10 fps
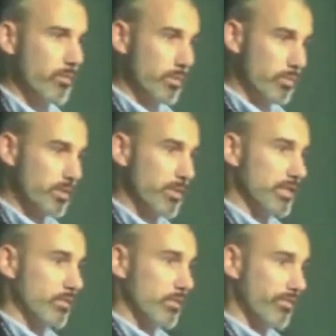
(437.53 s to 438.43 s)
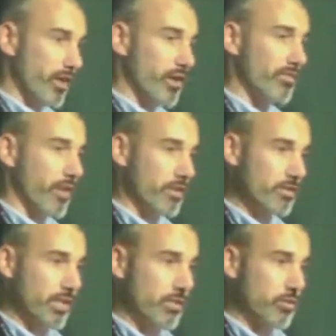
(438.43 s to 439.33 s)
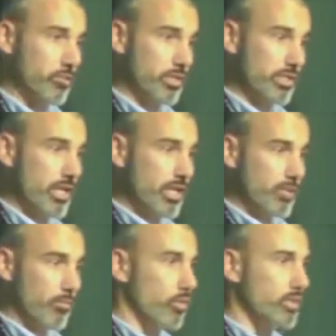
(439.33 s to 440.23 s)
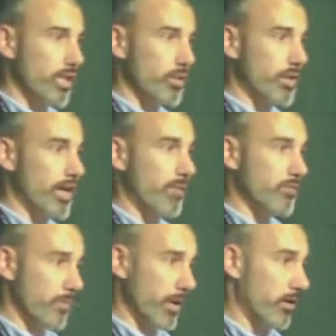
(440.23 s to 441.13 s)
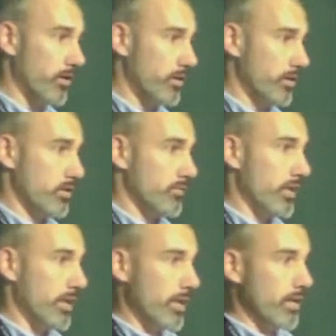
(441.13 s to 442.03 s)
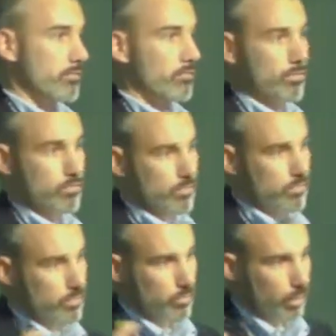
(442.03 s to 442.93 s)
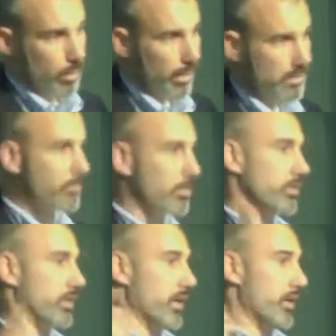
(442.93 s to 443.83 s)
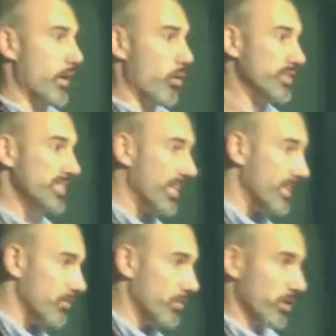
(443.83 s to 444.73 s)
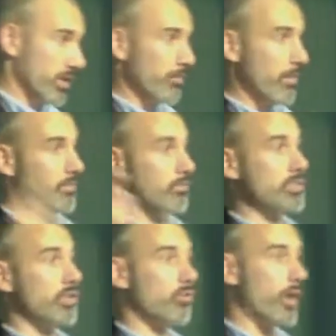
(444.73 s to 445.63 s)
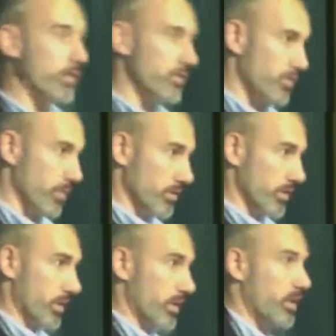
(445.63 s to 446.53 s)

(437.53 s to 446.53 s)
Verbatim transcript: the perspective of the firefighters on here was the more data we have, the better, right? Not about the building, about what's in the building, about what's around the building,